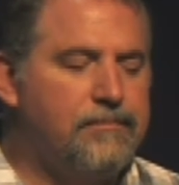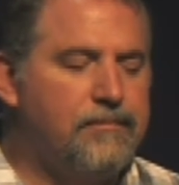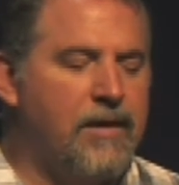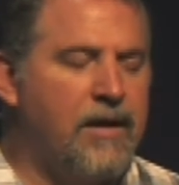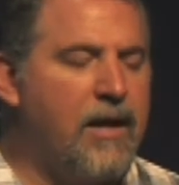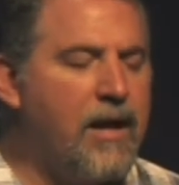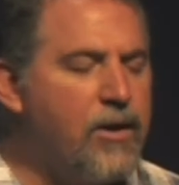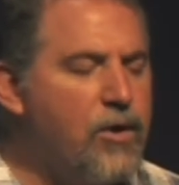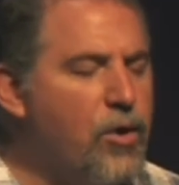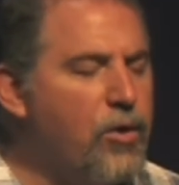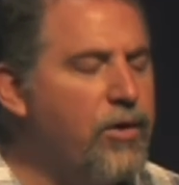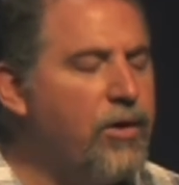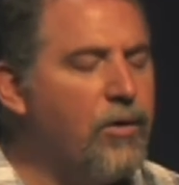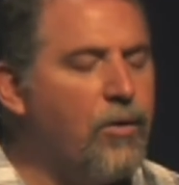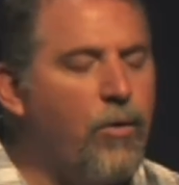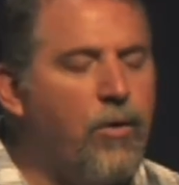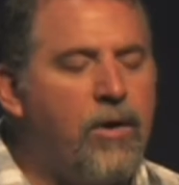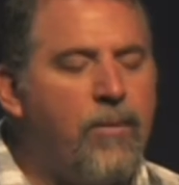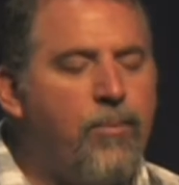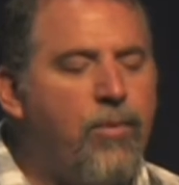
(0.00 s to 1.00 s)
And I know, dear
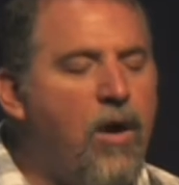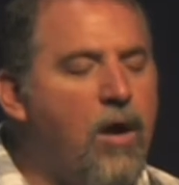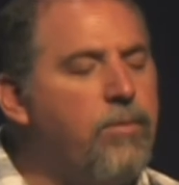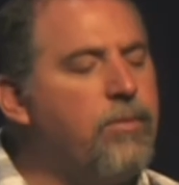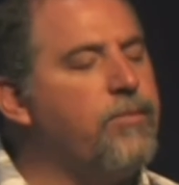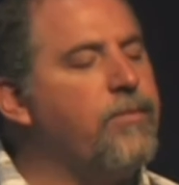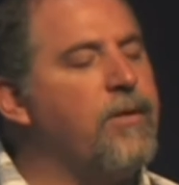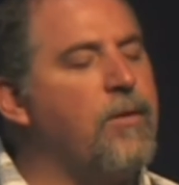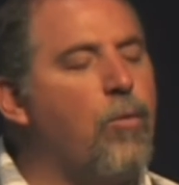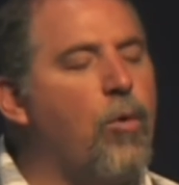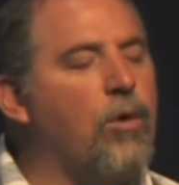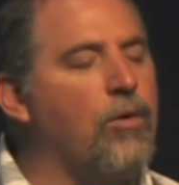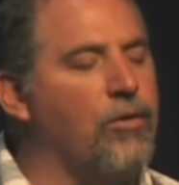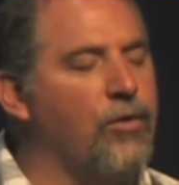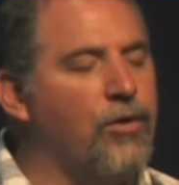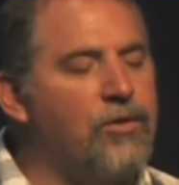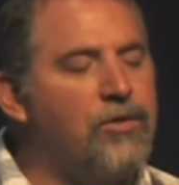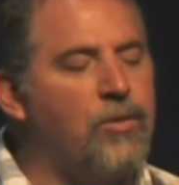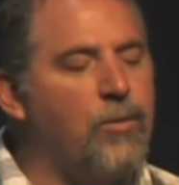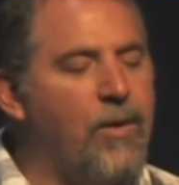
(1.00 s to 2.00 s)
Lord, it probably won't
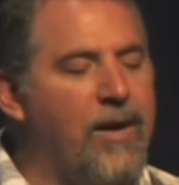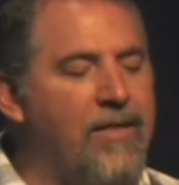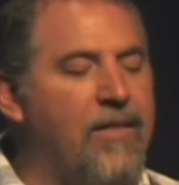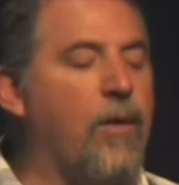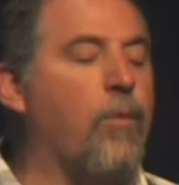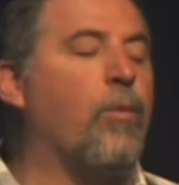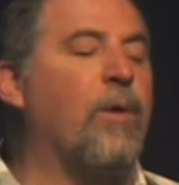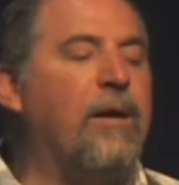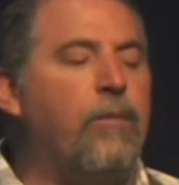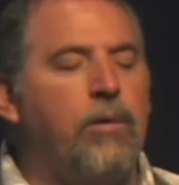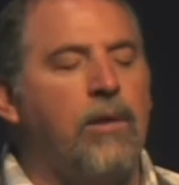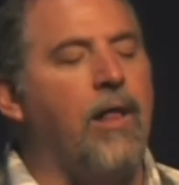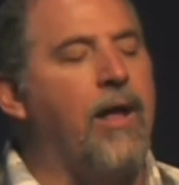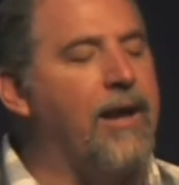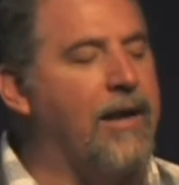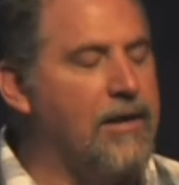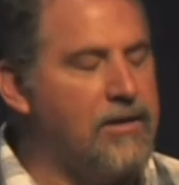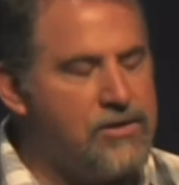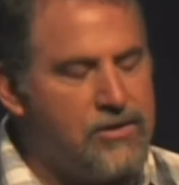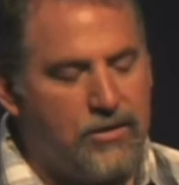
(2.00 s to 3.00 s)
look the way that we would
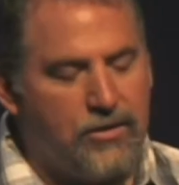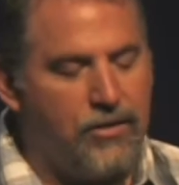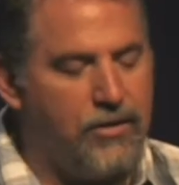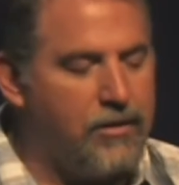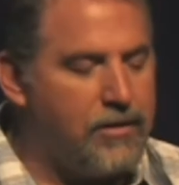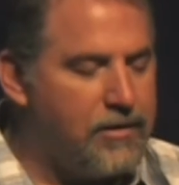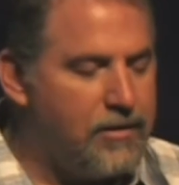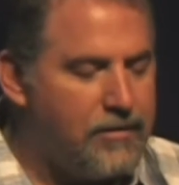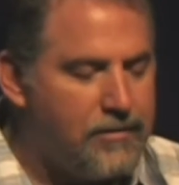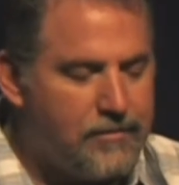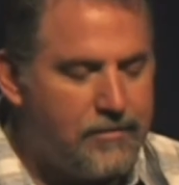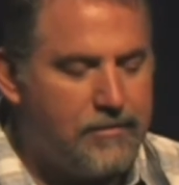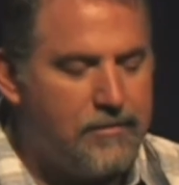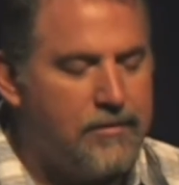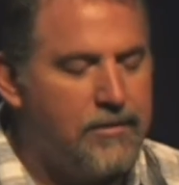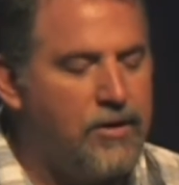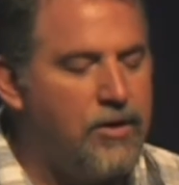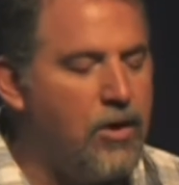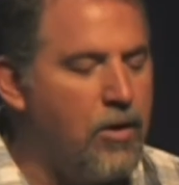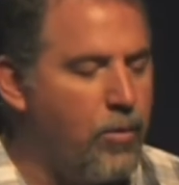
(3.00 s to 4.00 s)
like it to look,
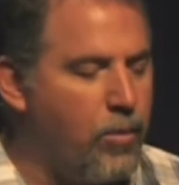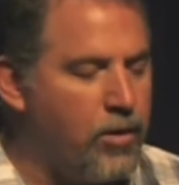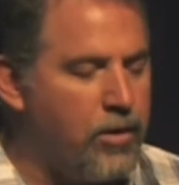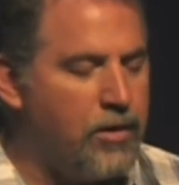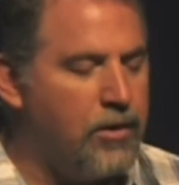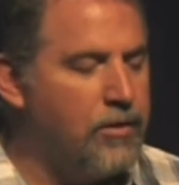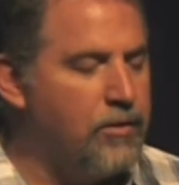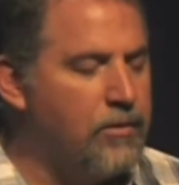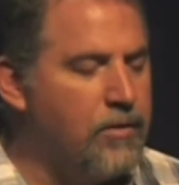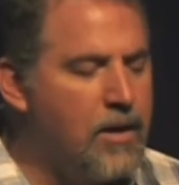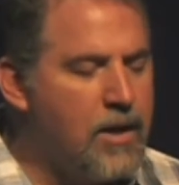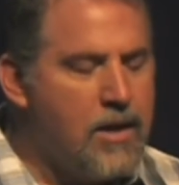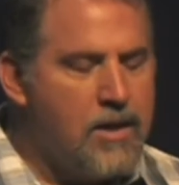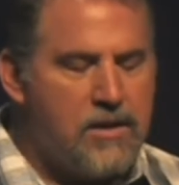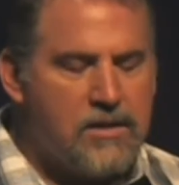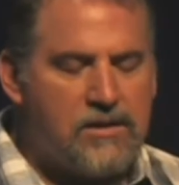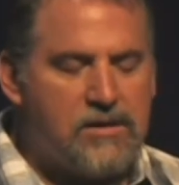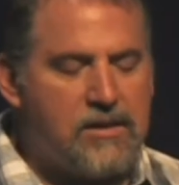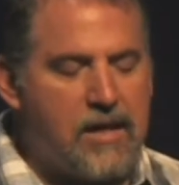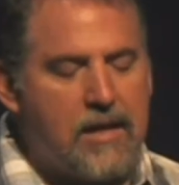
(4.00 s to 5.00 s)
you know, where you
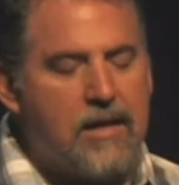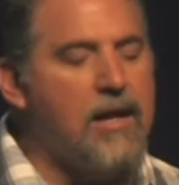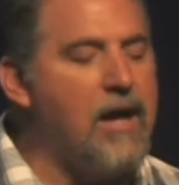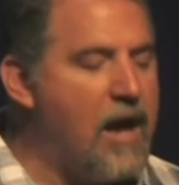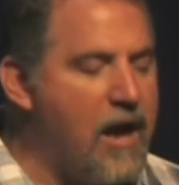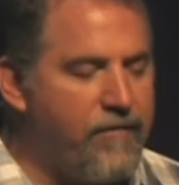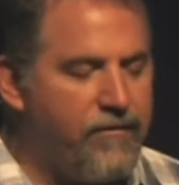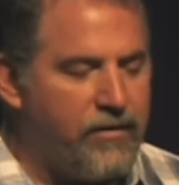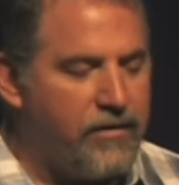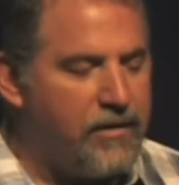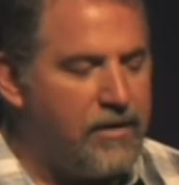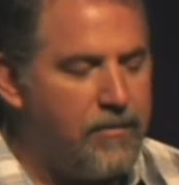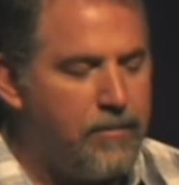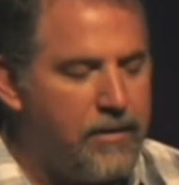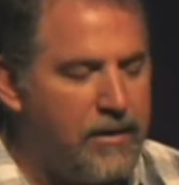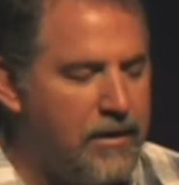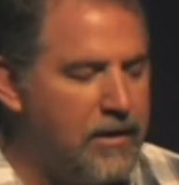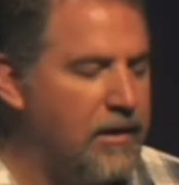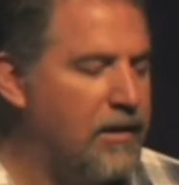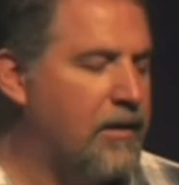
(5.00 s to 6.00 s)
send a heavenly
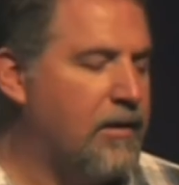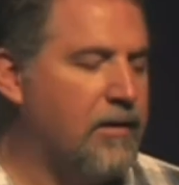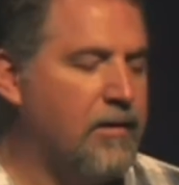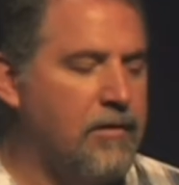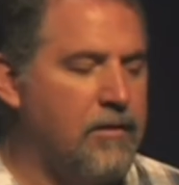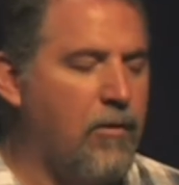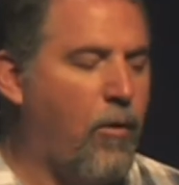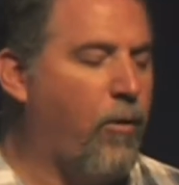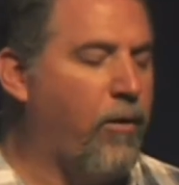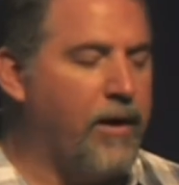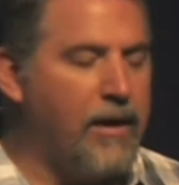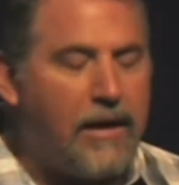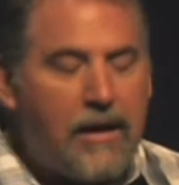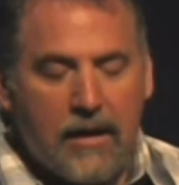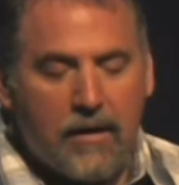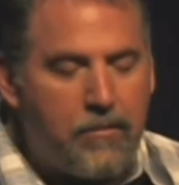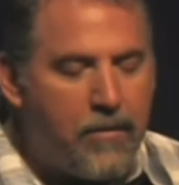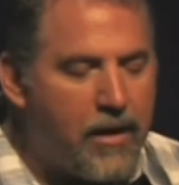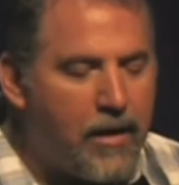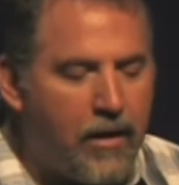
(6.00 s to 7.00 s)
being and, or an
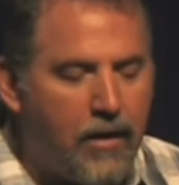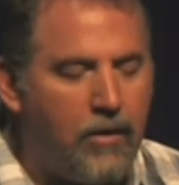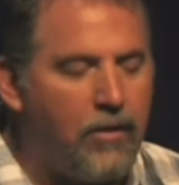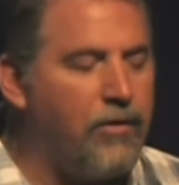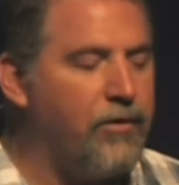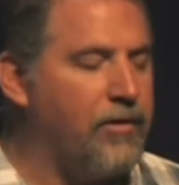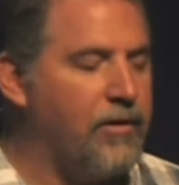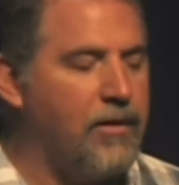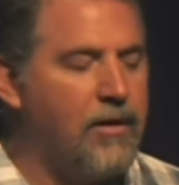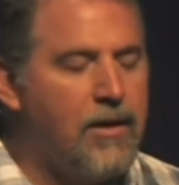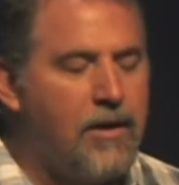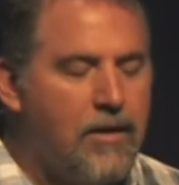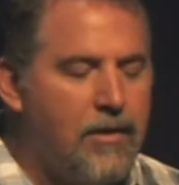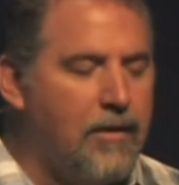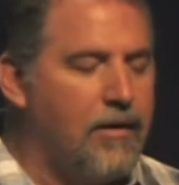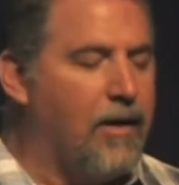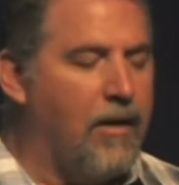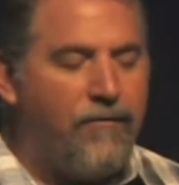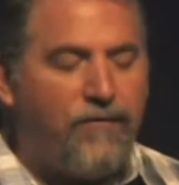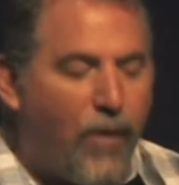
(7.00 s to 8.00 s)
email or
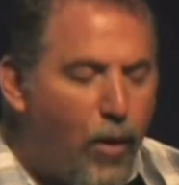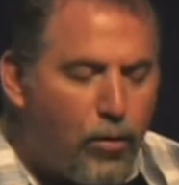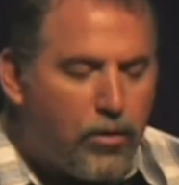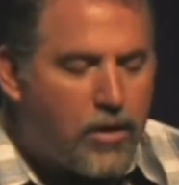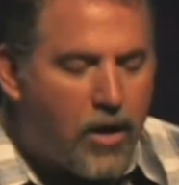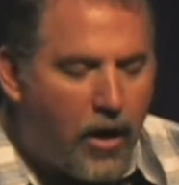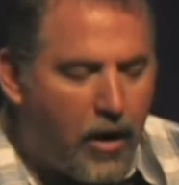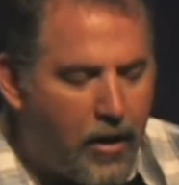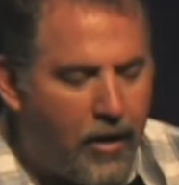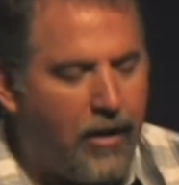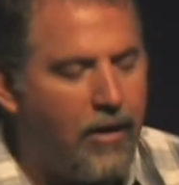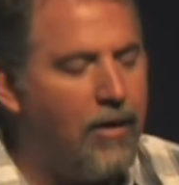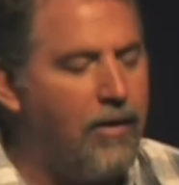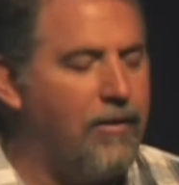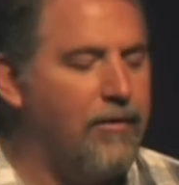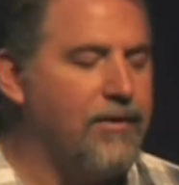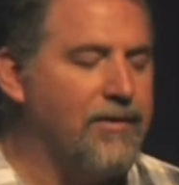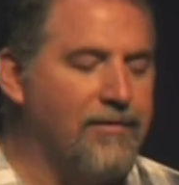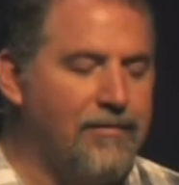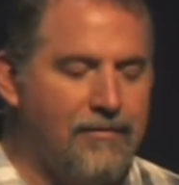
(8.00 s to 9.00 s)
a phone
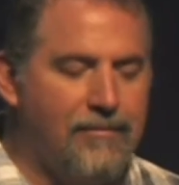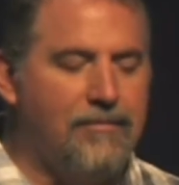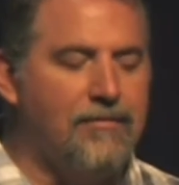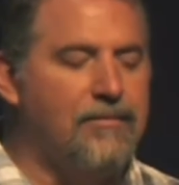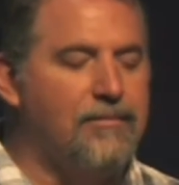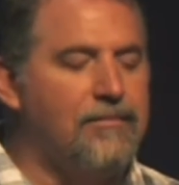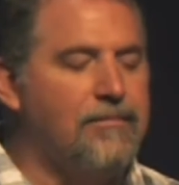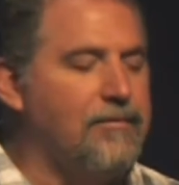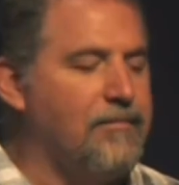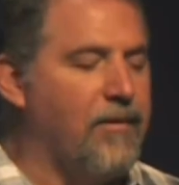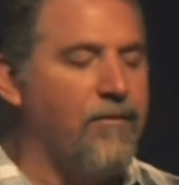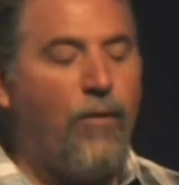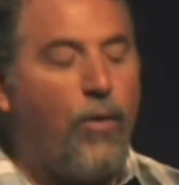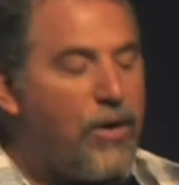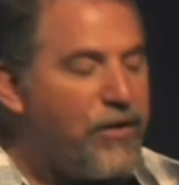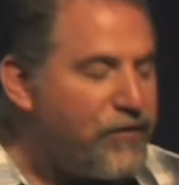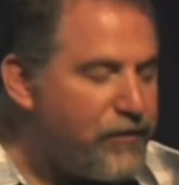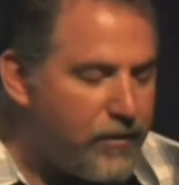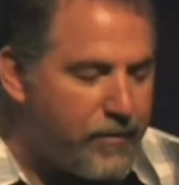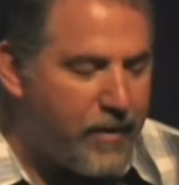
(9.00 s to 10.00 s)
call and
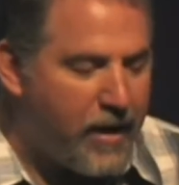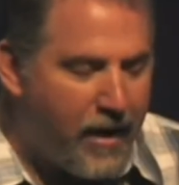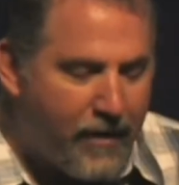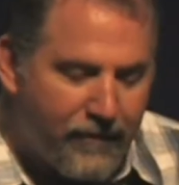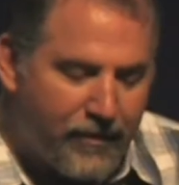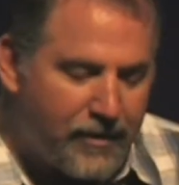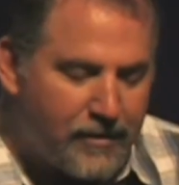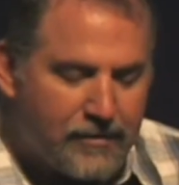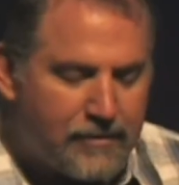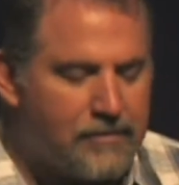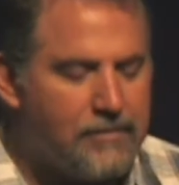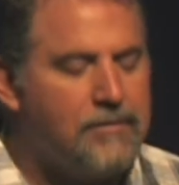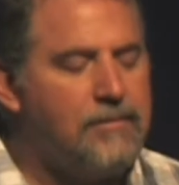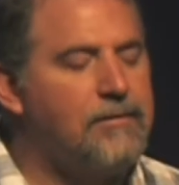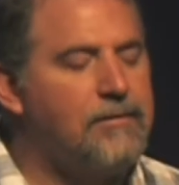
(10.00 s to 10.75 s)
voice from heaven.